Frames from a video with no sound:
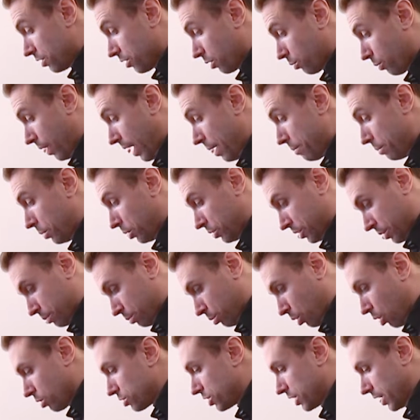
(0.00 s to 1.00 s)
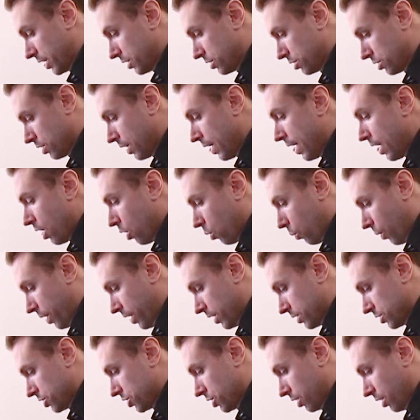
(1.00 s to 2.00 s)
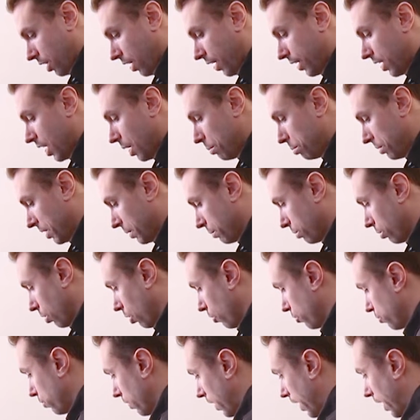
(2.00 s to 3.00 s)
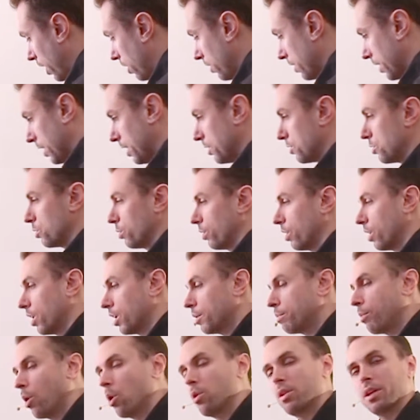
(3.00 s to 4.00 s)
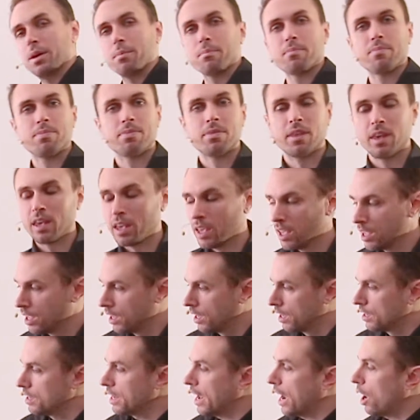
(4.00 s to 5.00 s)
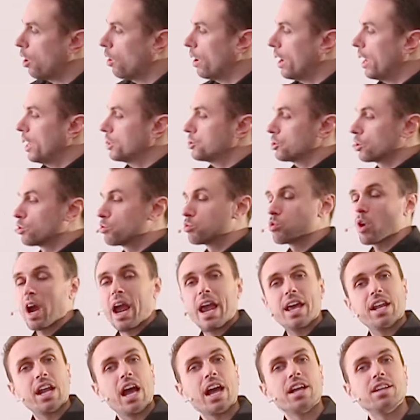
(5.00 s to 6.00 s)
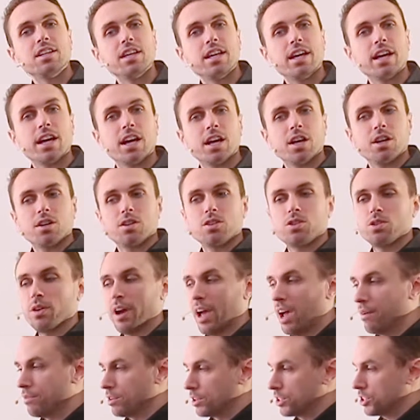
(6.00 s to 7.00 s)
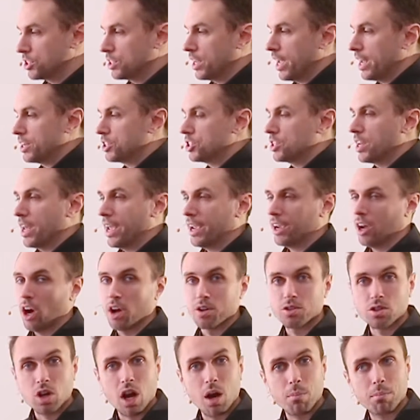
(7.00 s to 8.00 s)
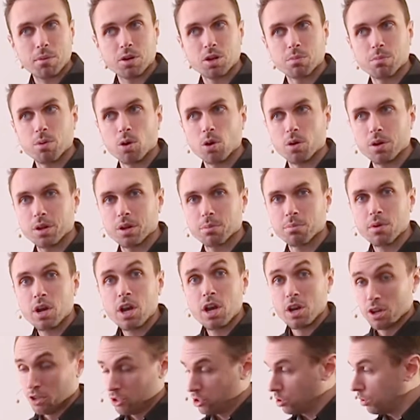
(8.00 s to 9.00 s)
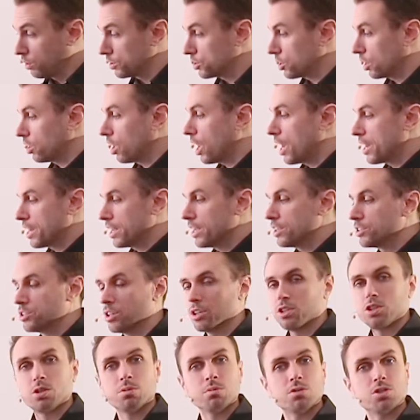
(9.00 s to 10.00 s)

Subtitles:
the ramp building process, we insert our coupling profile into our podium. Now it's a great idea to have your stage deck on top of your podium, so it's a lot easier to